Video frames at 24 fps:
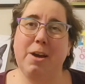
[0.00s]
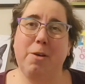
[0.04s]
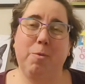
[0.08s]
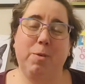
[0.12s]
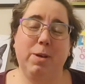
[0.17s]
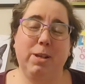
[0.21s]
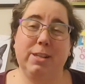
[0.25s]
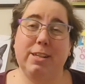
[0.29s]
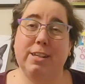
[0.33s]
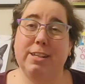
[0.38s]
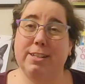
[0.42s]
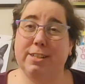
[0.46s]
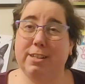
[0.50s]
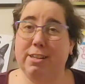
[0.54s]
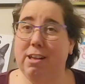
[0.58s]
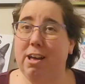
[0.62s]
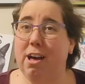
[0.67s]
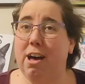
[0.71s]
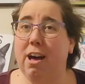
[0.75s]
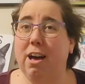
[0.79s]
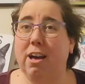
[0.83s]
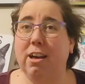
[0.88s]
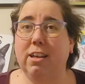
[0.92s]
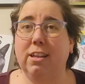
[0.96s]
was a
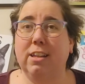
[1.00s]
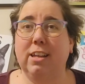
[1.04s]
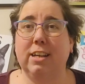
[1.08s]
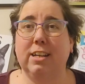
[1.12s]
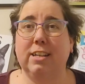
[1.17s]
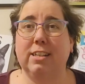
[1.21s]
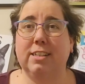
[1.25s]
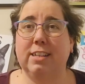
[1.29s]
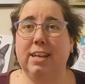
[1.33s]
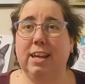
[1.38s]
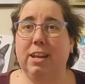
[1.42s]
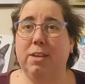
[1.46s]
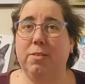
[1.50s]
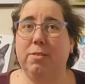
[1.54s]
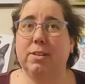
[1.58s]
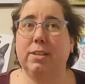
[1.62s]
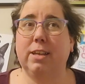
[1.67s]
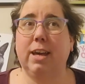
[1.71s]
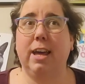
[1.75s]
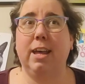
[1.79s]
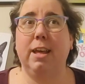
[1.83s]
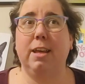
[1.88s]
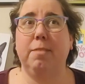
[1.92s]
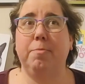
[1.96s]
slog. Like I said, it was
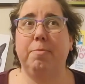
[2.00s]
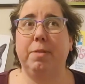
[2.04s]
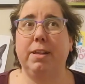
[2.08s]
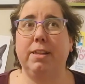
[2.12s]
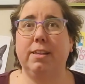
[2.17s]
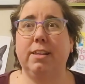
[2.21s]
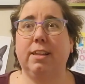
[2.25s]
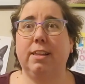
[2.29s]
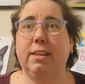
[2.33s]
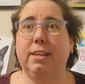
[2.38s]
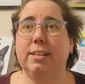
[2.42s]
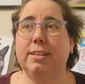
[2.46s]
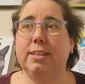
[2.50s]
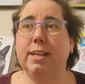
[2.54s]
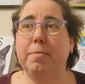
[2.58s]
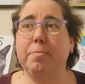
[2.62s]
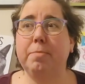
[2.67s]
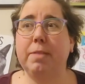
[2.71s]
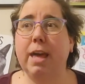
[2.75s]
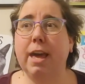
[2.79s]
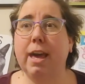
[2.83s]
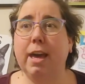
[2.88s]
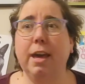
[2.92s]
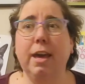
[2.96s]
kind of basically the same
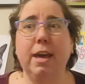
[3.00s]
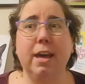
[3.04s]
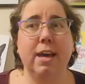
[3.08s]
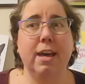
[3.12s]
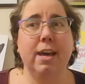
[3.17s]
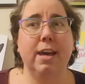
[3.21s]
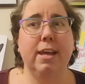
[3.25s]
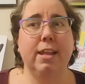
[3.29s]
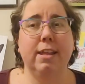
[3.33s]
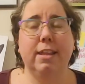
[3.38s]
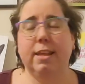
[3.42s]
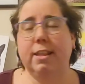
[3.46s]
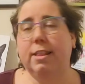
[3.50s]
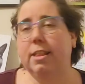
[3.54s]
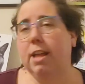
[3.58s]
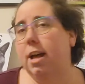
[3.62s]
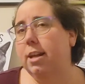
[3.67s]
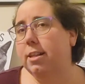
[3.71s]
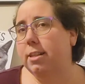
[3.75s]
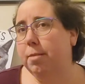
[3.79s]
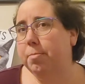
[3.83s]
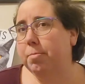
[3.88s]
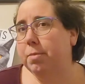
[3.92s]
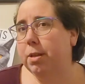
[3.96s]
thing. They
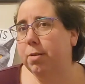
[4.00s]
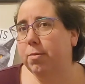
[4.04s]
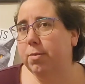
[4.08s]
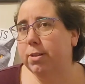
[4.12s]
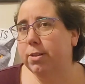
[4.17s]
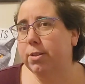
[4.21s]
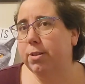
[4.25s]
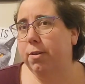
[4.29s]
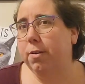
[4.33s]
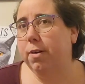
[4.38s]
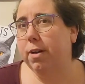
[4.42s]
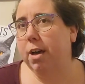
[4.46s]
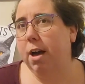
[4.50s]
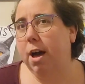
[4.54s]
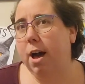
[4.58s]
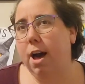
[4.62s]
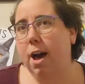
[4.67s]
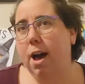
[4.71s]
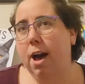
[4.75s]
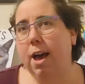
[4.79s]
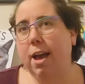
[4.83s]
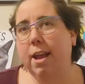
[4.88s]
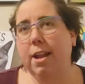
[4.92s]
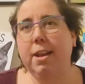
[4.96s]
thought something was going
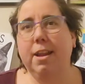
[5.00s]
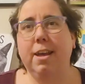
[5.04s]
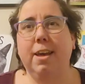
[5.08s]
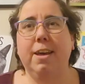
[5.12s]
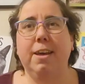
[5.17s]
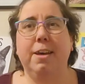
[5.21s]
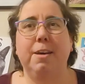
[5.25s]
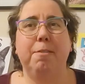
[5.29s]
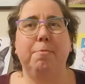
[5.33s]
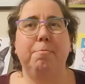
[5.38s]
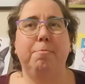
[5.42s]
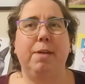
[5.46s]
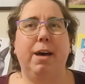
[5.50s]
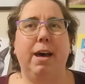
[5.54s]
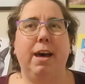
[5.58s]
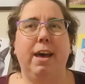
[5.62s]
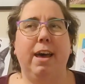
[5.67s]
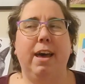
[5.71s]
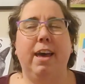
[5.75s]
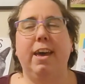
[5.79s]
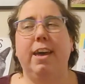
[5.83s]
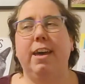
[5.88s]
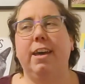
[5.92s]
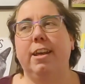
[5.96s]
on,
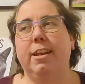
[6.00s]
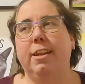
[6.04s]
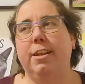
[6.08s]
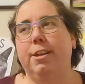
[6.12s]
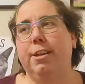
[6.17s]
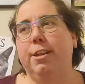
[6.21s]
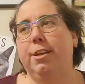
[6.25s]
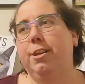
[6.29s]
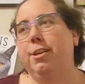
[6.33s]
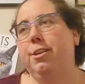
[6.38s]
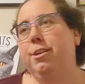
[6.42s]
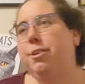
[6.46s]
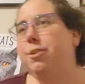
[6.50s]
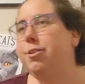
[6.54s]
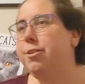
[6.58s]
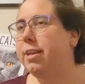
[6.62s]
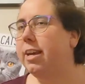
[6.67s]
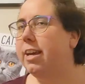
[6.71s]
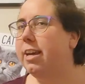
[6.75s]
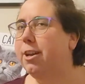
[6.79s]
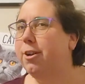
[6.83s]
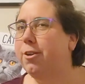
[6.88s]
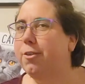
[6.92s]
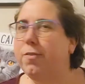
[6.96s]
but do
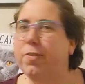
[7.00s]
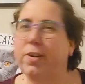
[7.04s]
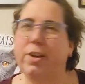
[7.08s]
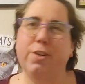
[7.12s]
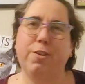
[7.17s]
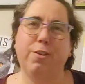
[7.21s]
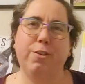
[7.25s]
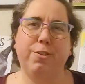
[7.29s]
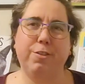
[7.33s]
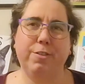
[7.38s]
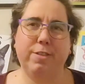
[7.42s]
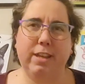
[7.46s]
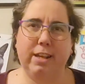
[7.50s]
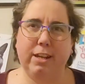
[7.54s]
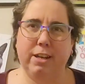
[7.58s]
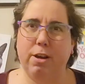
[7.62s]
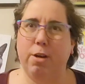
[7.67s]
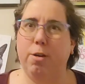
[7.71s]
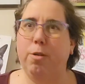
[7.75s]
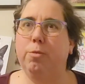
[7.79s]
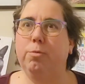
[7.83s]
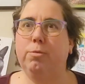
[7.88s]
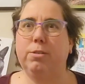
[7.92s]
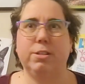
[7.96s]
they interfere or do they
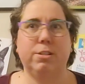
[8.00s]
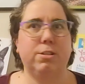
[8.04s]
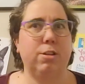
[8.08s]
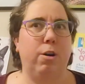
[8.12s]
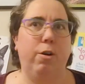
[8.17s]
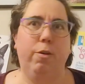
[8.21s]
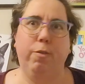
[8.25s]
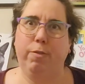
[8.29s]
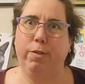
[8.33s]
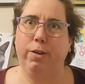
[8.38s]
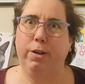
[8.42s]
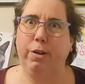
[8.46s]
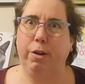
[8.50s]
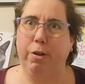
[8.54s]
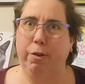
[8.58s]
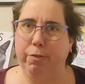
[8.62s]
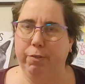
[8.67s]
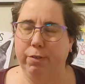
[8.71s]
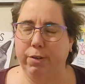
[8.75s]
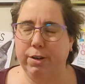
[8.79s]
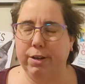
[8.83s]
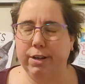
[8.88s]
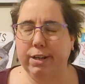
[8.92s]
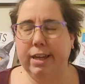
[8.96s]
don't just over and
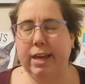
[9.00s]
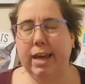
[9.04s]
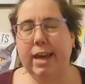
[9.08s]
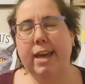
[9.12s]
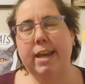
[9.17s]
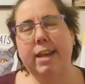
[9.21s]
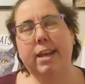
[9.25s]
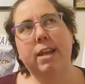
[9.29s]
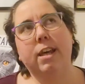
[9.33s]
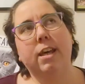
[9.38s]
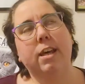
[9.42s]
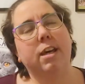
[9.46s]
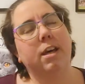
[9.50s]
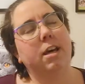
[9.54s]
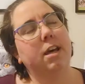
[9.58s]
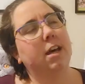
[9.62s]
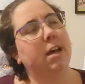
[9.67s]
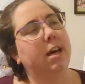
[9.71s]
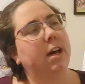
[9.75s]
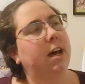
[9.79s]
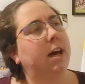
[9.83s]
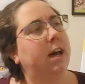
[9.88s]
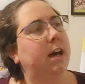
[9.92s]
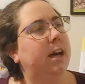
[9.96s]
over again?
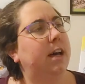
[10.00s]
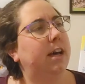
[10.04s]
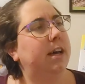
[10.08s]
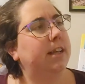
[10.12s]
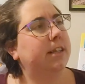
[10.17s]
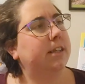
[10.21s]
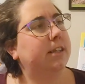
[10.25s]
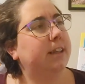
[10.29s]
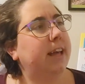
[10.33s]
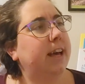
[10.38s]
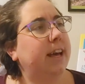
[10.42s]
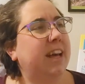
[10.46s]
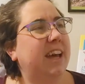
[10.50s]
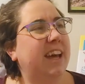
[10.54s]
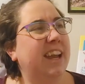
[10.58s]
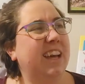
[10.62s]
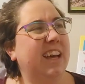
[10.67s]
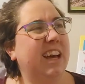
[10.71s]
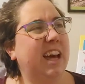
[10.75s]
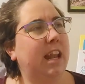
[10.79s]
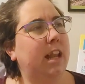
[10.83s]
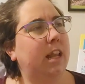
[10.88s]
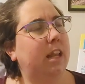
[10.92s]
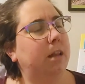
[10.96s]
Uh, so that kind of
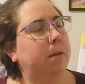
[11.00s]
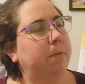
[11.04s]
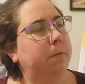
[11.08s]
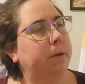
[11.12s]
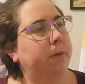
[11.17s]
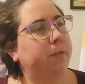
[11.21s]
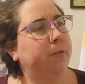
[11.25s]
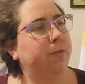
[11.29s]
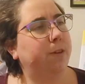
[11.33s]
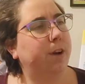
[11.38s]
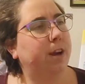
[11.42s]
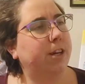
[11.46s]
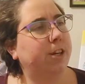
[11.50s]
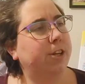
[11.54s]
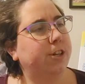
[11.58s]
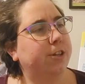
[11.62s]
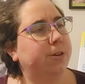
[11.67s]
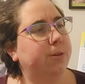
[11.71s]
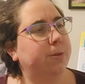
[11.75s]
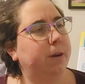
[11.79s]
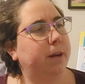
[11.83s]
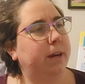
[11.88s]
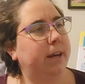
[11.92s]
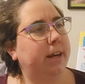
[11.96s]
got a little bit
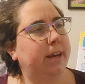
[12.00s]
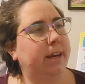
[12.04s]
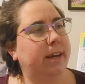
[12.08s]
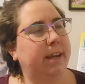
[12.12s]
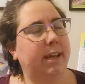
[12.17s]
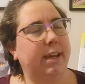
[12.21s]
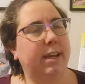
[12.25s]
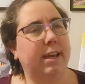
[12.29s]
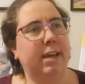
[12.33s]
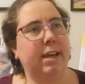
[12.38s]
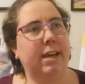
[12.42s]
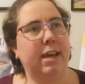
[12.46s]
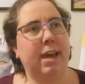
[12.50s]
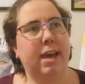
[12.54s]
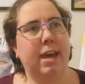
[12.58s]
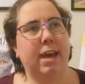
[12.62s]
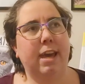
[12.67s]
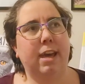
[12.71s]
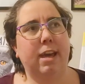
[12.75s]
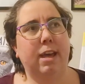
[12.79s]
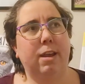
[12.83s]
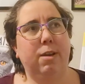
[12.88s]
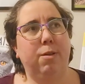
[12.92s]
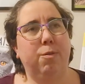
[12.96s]
frustrating,
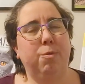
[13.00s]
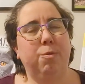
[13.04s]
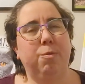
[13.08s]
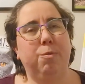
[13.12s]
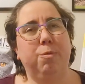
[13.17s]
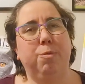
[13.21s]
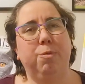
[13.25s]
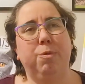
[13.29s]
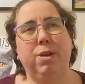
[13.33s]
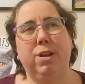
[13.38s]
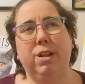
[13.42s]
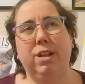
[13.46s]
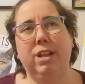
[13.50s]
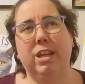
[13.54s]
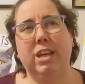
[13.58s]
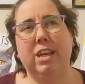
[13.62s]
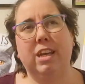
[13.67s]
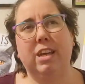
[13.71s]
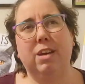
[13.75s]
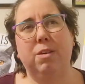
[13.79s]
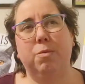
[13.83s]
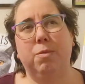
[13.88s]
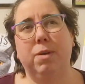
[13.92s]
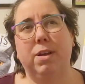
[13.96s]
and
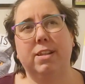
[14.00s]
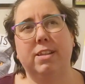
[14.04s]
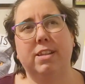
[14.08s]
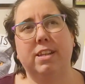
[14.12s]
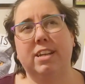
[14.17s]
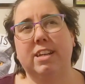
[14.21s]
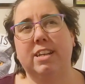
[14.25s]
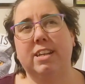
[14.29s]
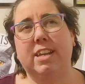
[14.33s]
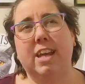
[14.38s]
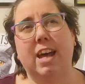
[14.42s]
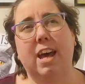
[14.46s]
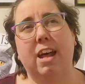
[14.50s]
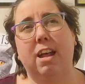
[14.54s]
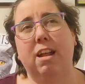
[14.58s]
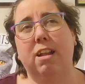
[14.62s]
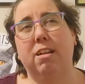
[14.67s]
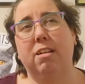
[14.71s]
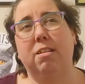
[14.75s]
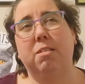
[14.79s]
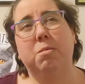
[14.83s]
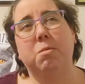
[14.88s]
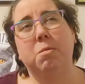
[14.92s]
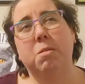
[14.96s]
really it wasn't
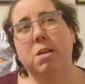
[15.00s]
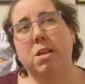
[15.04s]
until